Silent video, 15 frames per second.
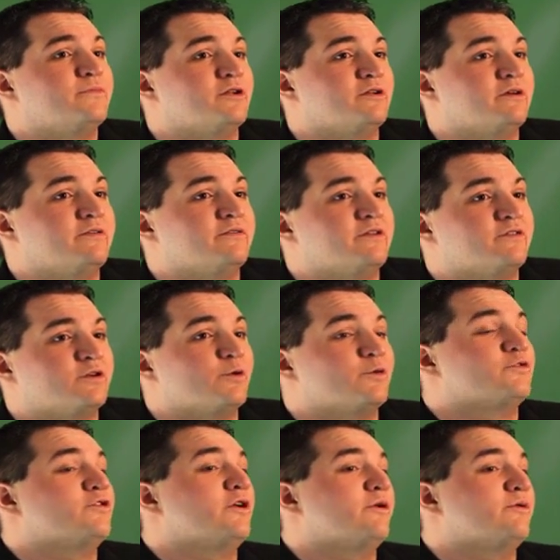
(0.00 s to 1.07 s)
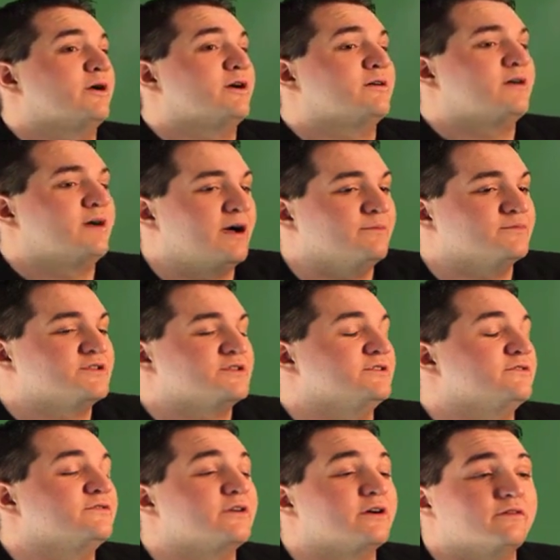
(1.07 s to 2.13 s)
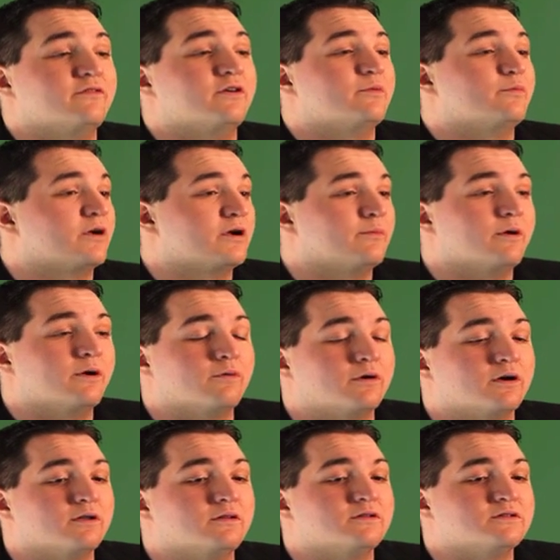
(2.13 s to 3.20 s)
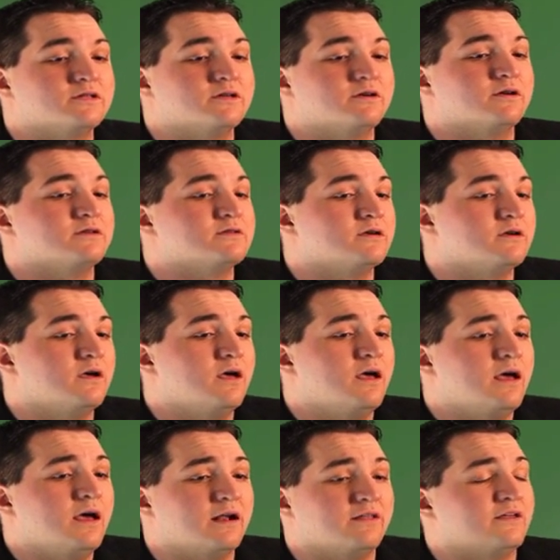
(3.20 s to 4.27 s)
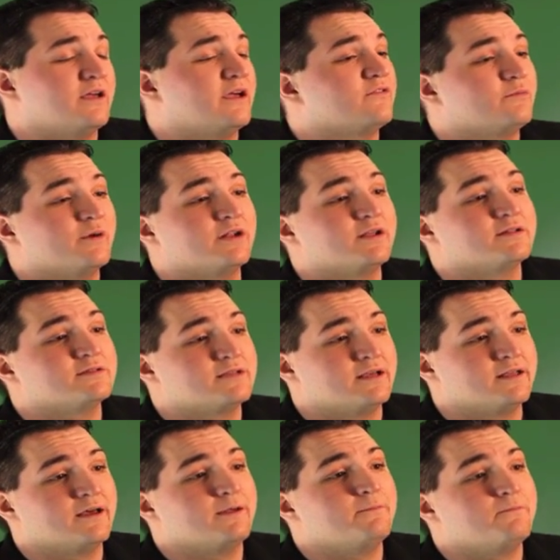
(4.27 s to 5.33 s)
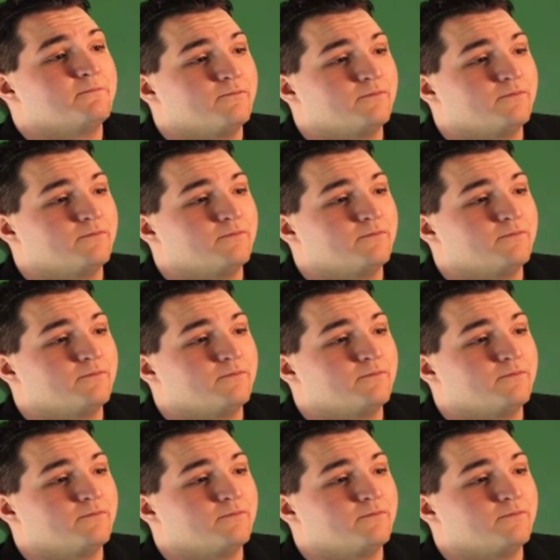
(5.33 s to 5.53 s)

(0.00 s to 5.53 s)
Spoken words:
You know, even if it goes nowhere, I'm still very, very proud of my work on this series. And I think everybody can say that.